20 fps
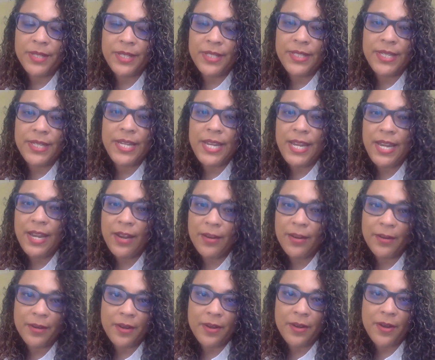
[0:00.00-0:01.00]
It's key
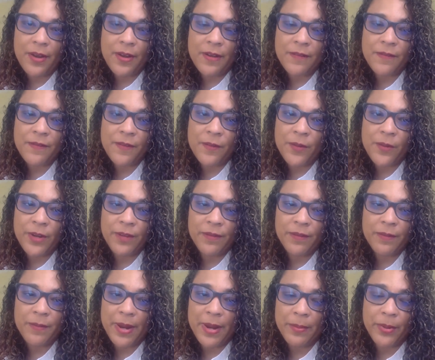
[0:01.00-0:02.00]
of one of
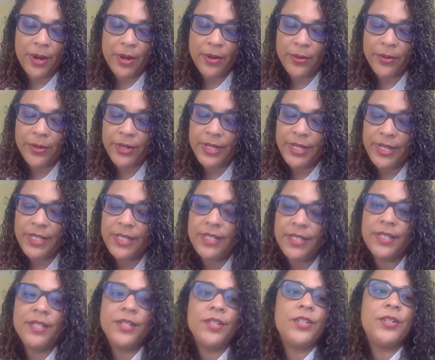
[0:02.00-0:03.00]
my priorities
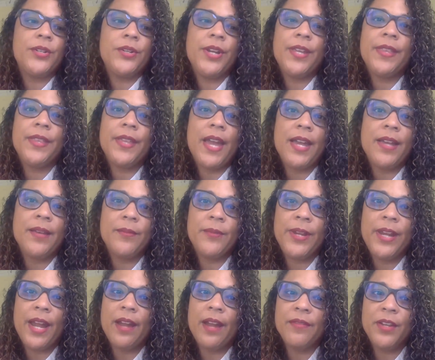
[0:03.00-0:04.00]
is ensuring that
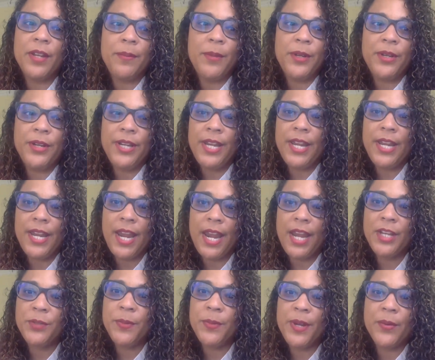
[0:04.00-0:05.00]
we have community
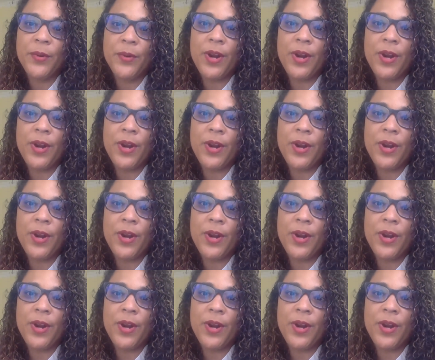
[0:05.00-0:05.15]
engagement.